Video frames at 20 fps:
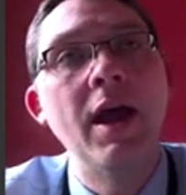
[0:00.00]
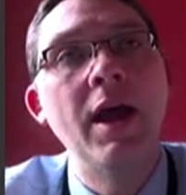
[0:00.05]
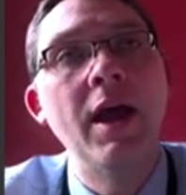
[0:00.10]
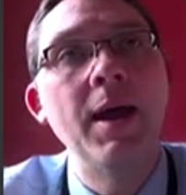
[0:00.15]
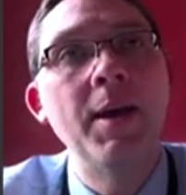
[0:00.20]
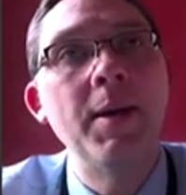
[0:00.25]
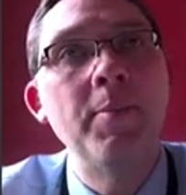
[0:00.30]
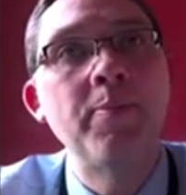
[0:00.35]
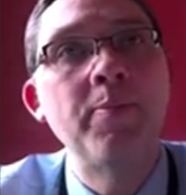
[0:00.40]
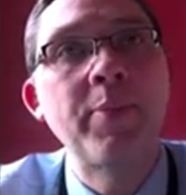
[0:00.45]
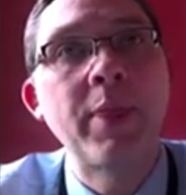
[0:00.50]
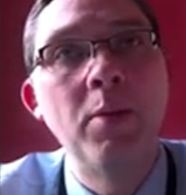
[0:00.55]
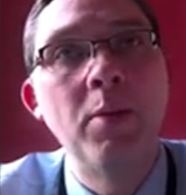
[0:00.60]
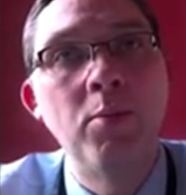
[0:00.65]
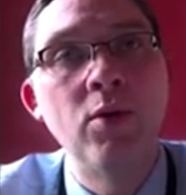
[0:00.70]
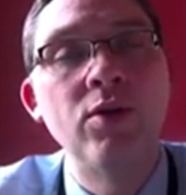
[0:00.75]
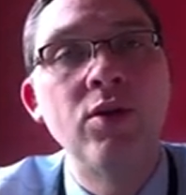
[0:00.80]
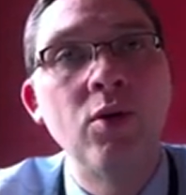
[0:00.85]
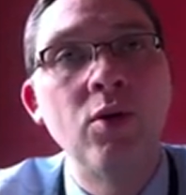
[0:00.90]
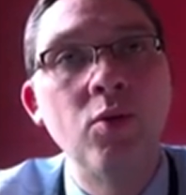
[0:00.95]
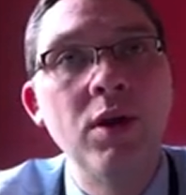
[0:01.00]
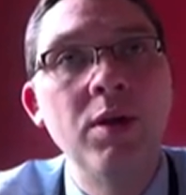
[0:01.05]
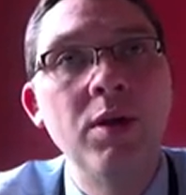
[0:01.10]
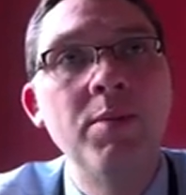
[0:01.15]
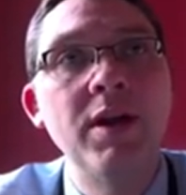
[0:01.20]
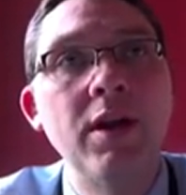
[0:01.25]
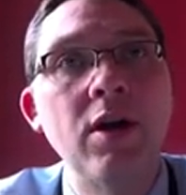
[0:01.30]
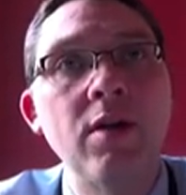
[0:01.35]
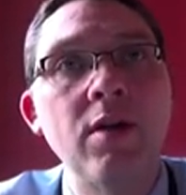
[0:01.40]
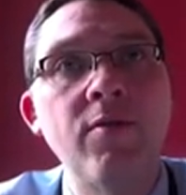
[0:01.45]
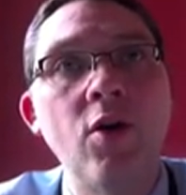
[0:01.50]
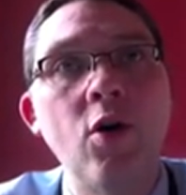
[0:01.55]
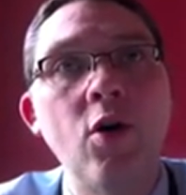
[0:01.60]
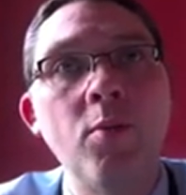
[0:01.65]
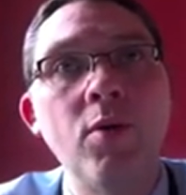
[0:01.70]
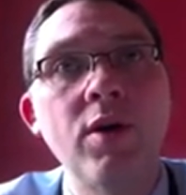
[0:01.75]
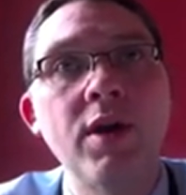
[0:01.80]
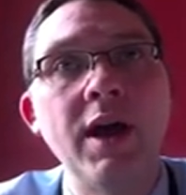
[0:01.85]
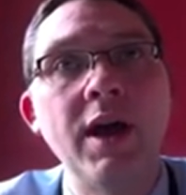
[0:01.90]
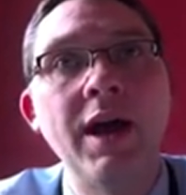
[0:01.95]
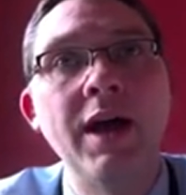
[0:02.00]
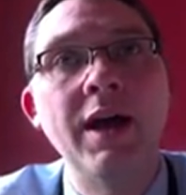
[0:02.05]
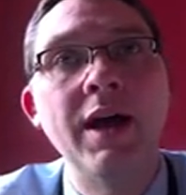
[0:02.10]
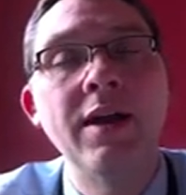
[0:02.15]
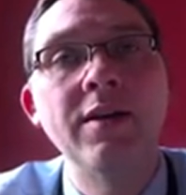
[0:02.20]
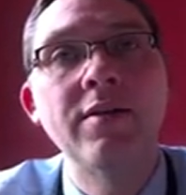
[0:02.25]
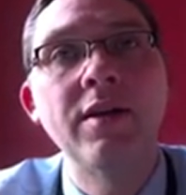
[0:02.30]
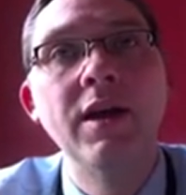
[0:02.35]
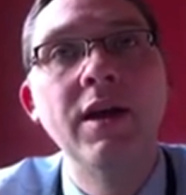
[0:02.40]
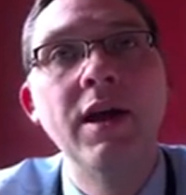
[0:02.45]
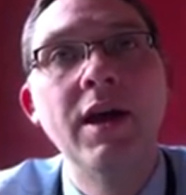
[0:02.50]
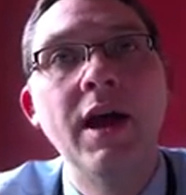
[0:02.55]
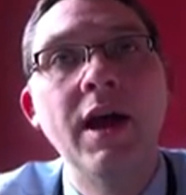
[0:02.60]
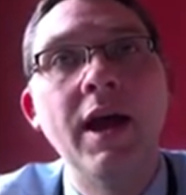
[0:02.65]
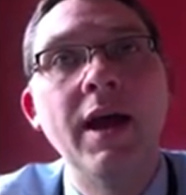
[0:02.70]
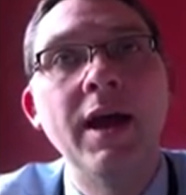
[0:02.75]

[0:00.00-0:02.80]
but there will be a lot of homework, and